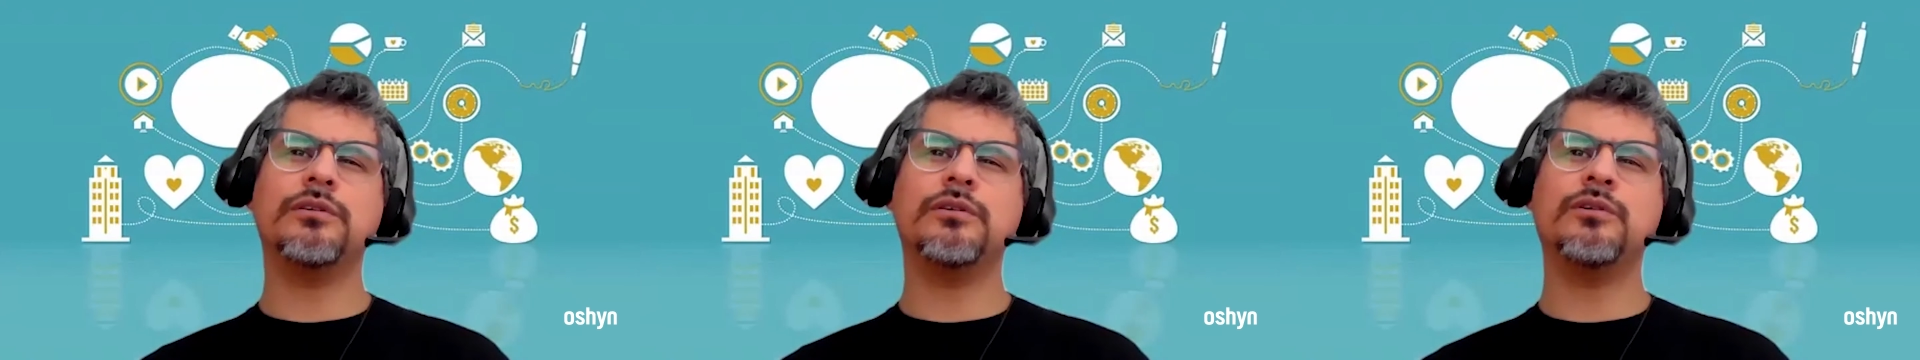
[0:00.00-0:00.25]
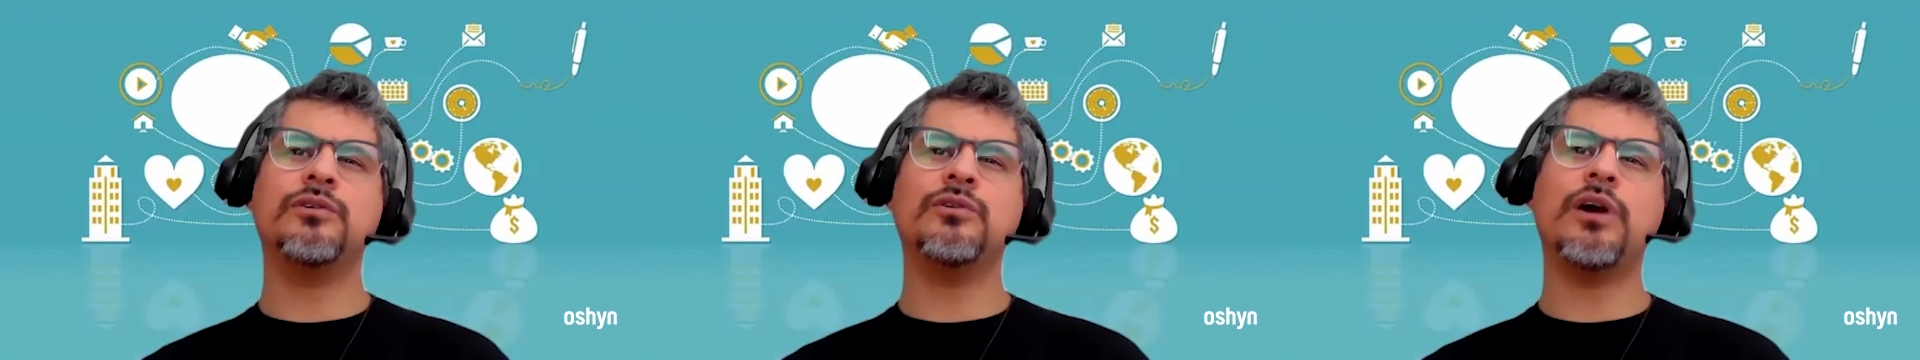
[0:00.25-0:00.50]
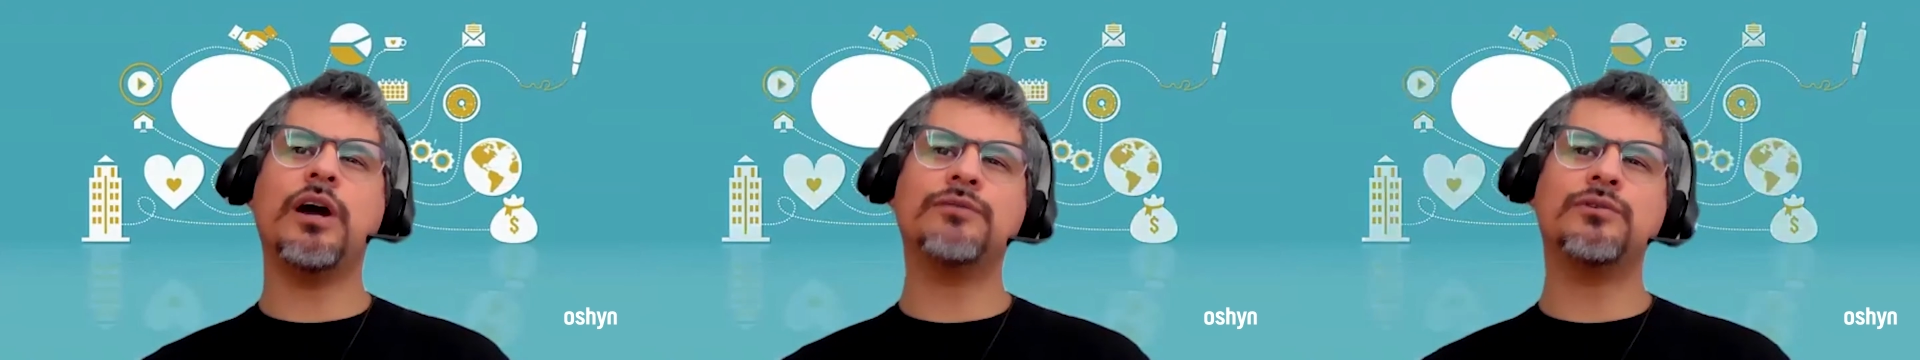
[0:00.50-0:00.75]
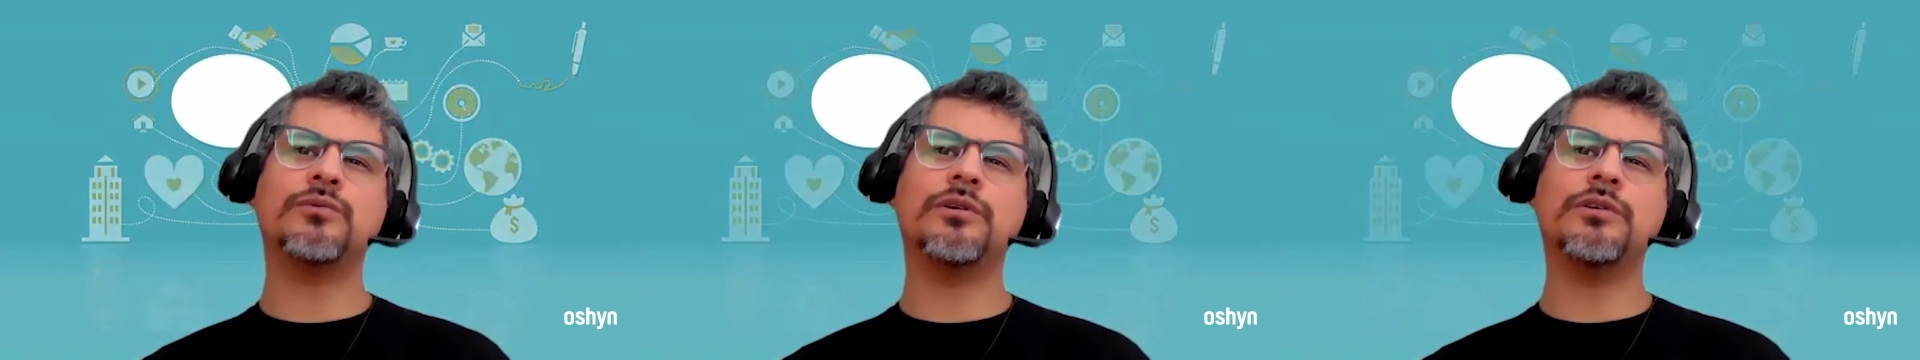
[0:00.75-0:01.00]
you have
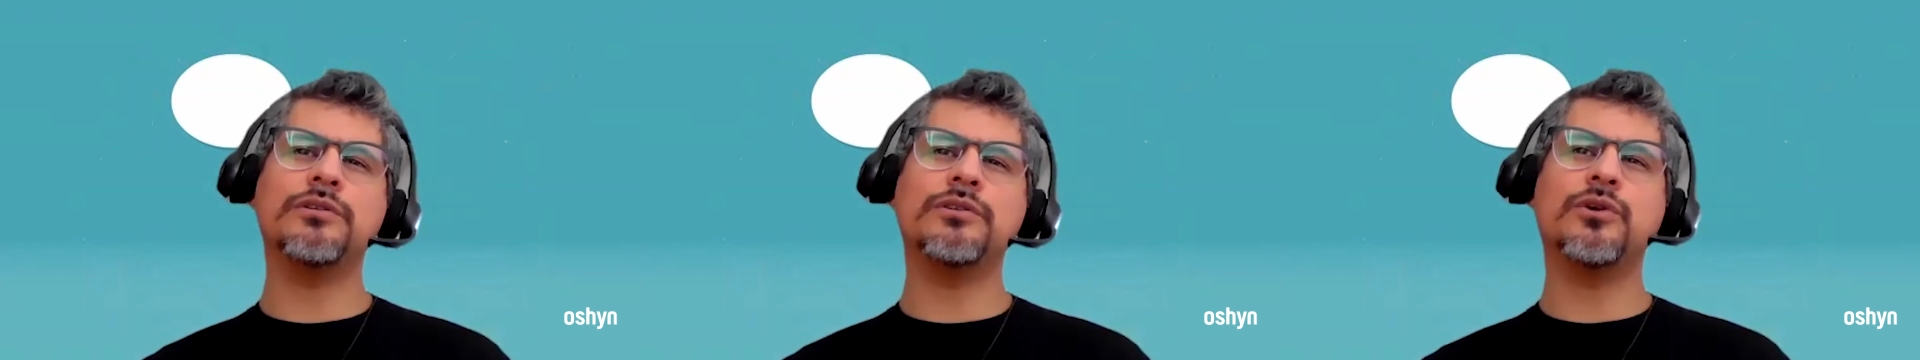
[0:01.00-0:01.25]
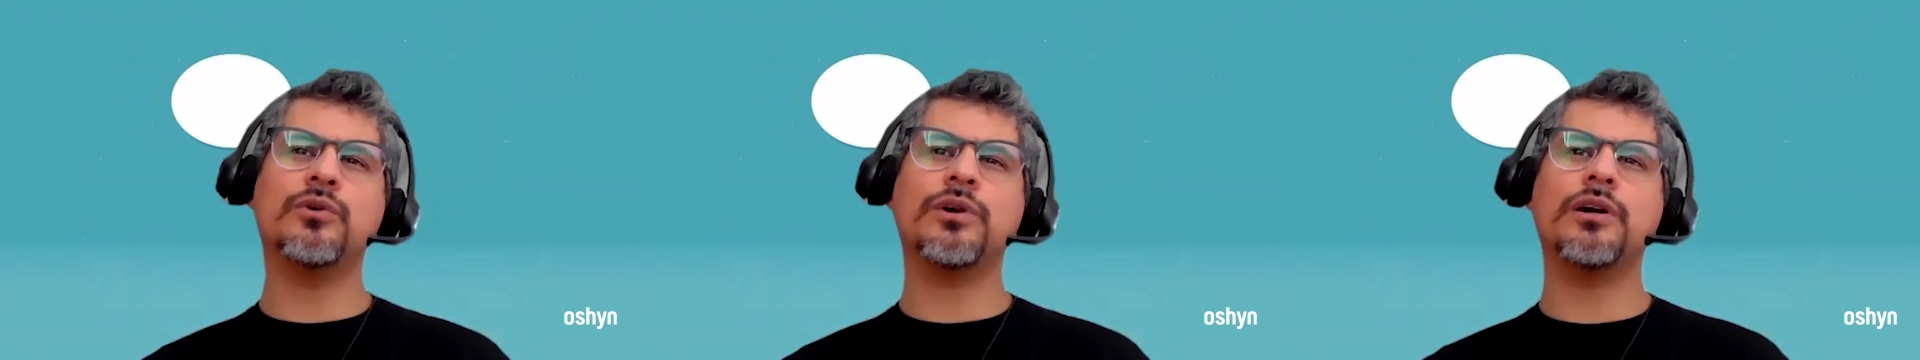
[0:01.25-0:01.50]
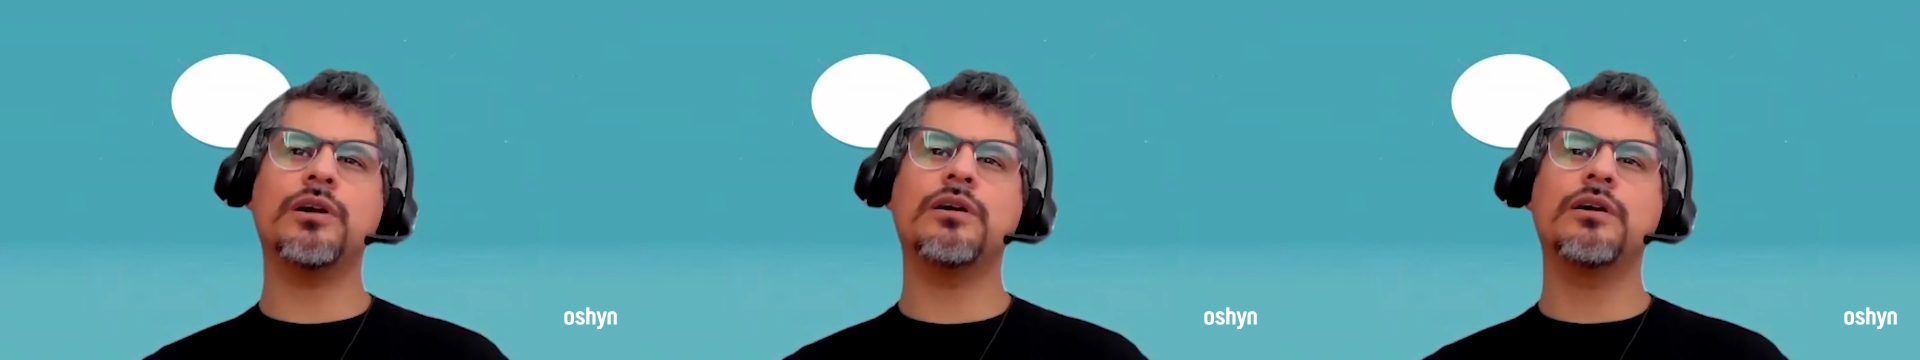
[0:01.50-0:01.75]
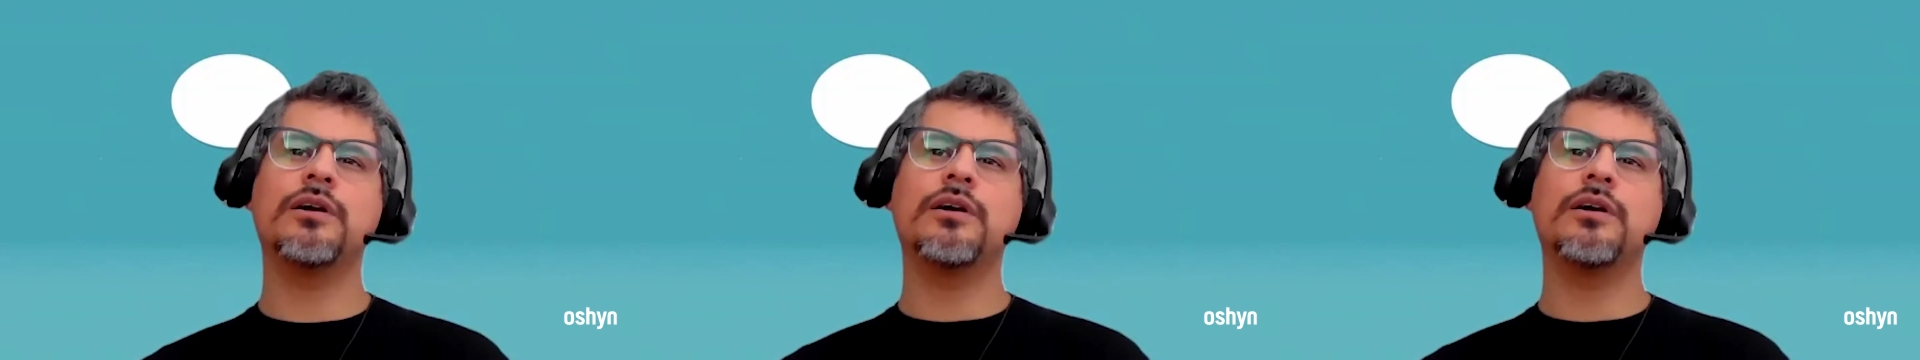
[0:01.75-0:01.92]
to run Docker,